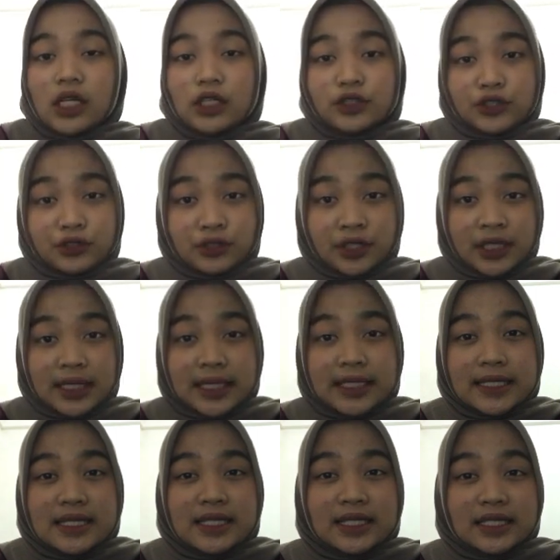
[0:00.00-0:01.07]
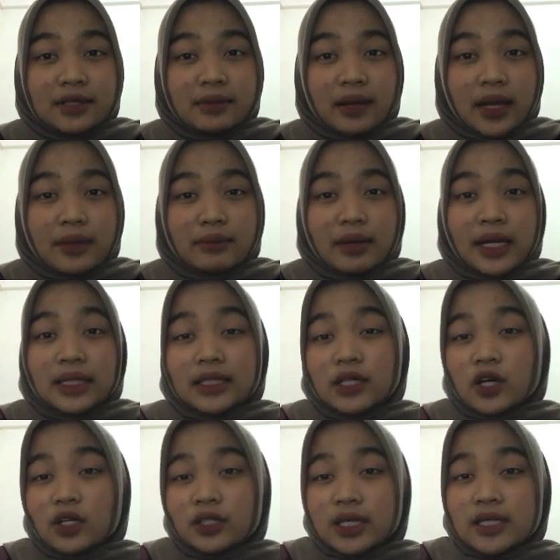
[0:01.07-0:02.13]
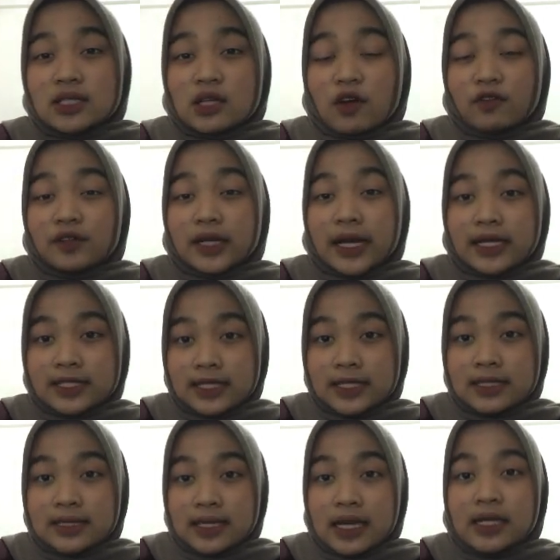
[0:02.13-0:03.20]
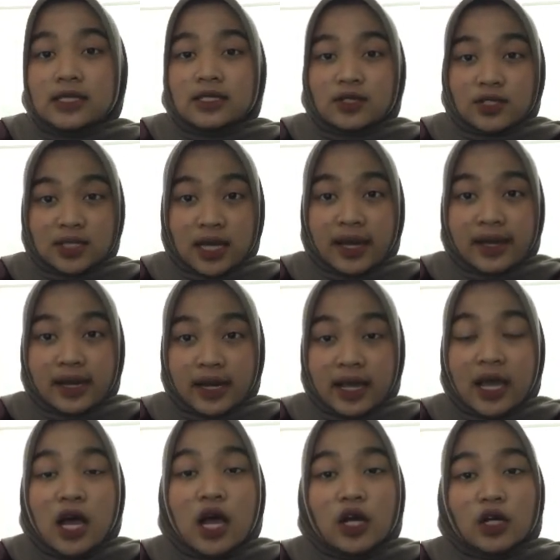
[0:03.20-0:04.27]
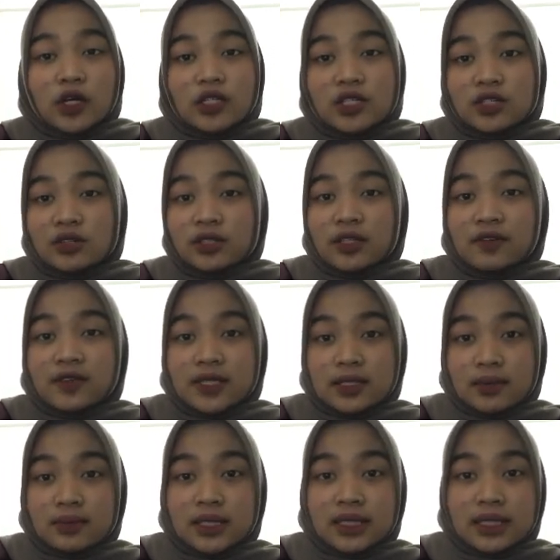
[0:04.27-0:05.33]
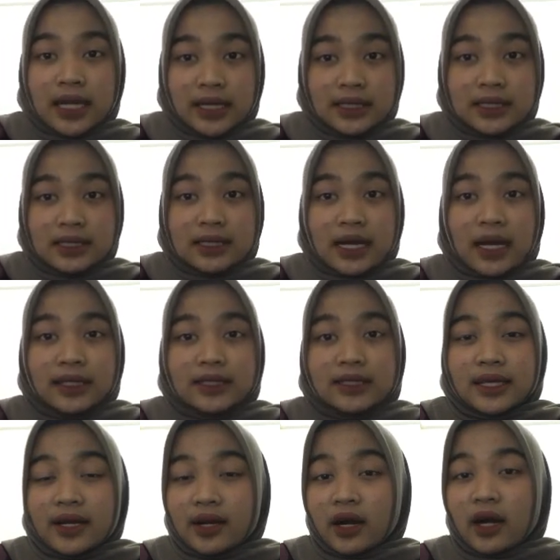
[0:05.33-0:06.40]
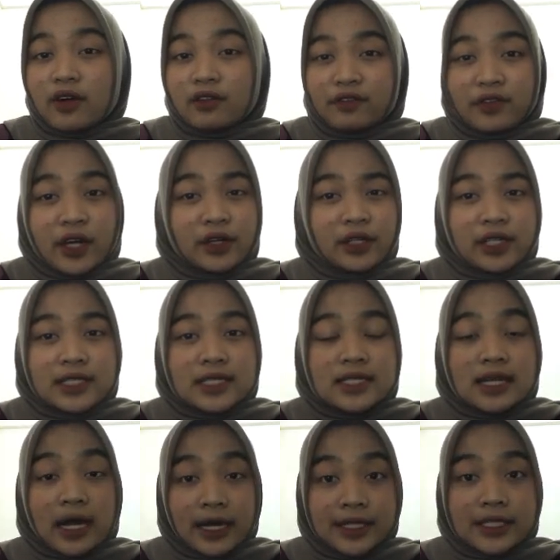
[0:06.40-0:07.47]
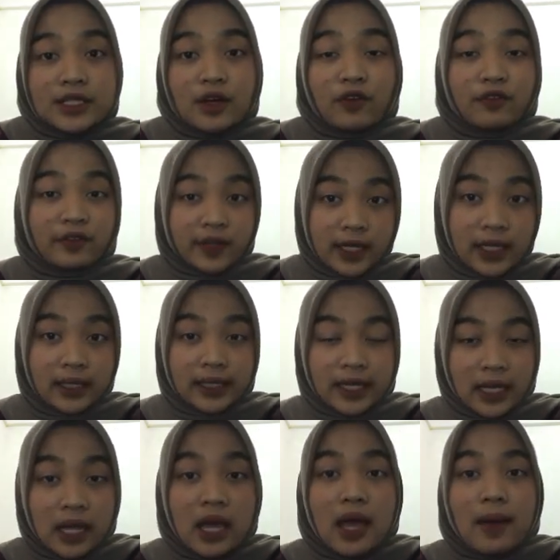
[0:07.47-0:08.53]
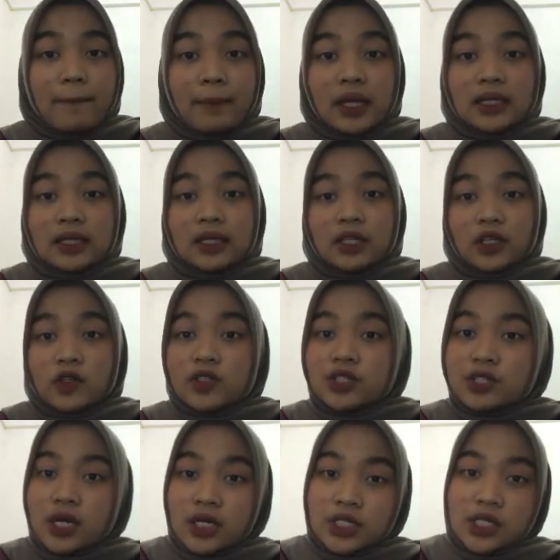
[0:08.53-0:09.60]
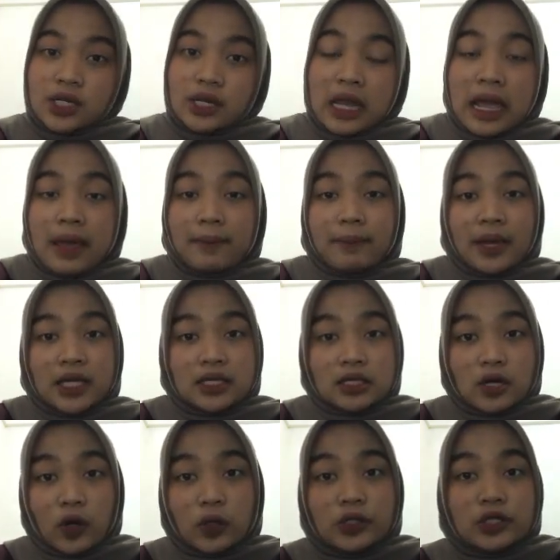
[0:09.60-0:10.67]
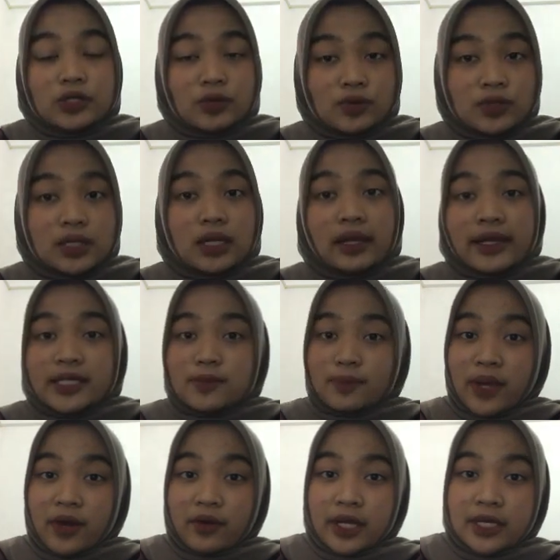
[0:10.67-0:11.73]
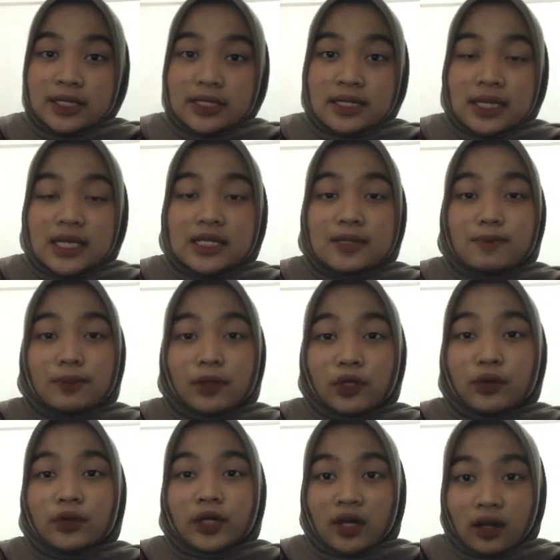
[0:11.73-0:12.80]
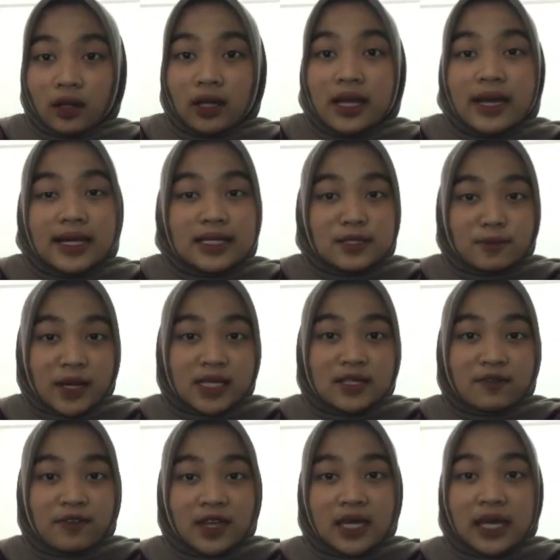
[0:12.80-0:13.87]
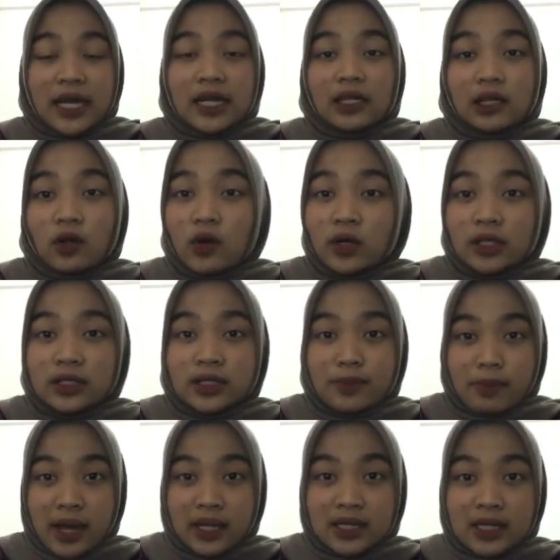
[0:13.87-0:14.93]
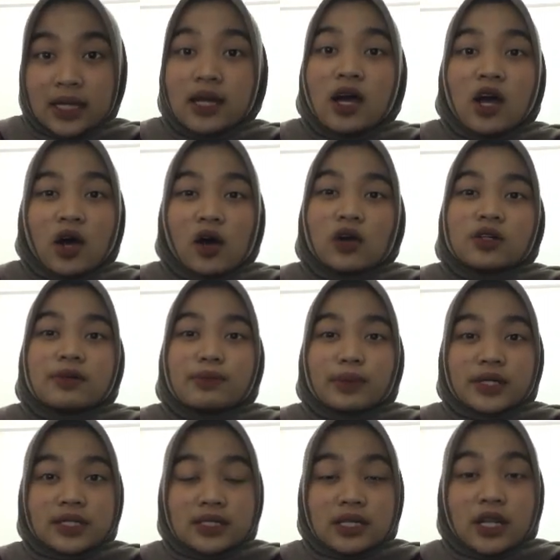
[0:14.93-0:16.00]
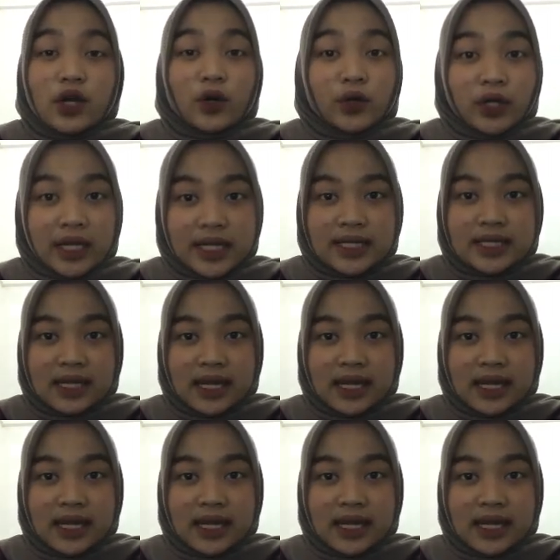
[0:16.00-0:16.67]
truth is determined by the context of the existing society. Constructivism states that there are various kinds of reality. Mental construction based on social experience is plural, specific, and local depending on the person who needs